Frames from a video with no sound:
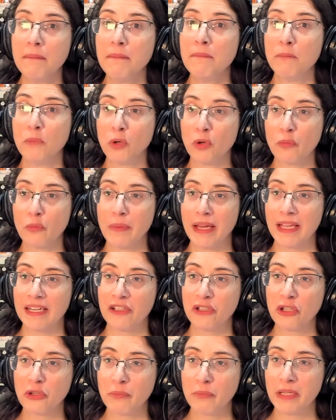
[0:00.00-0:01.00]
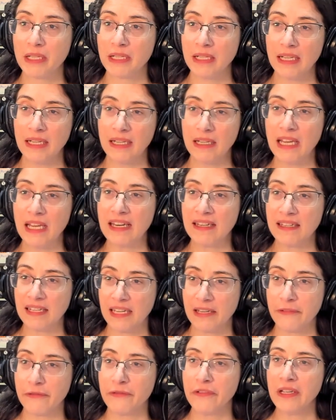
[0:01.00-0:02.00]
more manageable and
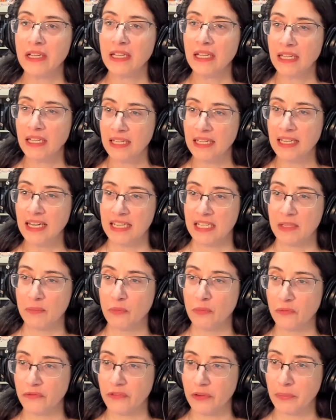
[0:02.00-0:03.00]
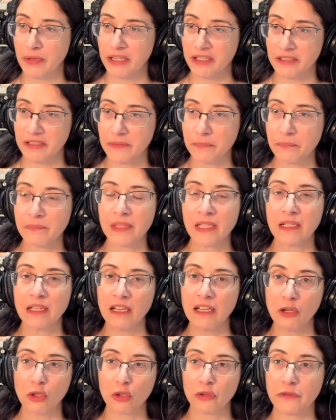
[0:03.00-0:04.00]
have less moving part? A
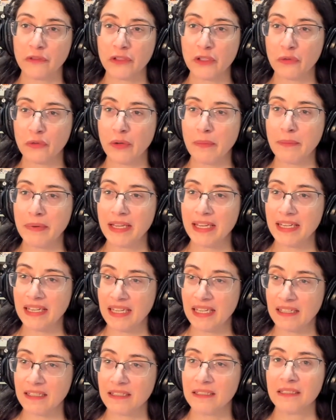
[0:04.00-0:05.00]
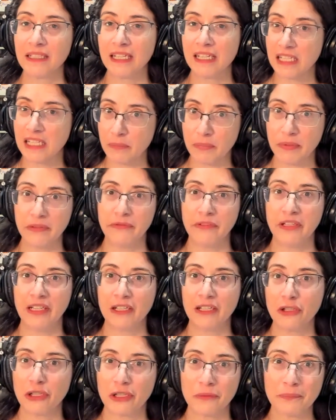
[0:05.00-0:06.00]
lot of streamlining and
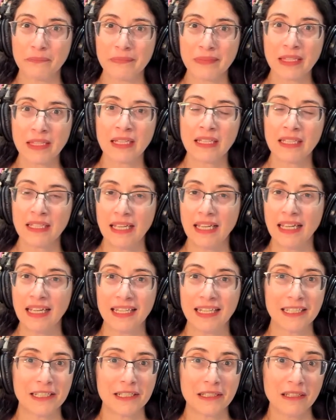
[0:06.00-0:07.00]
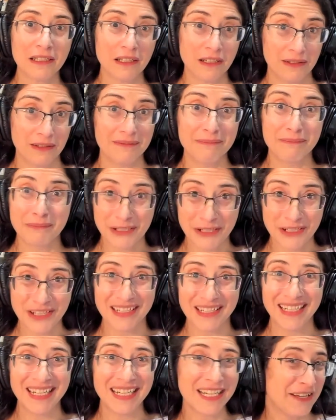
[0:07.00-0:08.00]
simplification. And
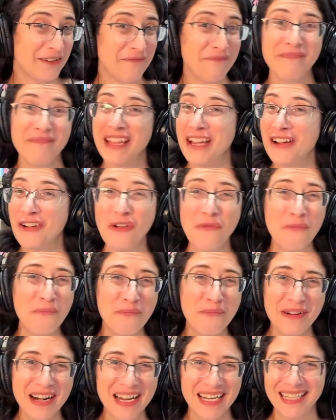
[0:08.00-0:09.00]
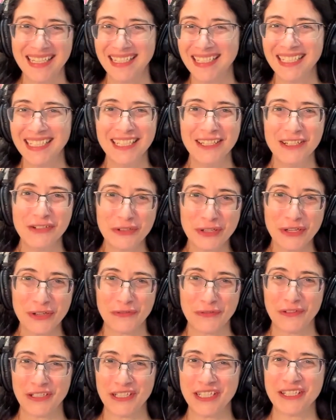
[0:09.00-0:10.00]
personally, completely looking
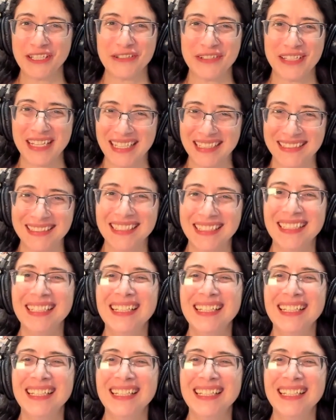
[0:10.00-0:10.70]
forward to that.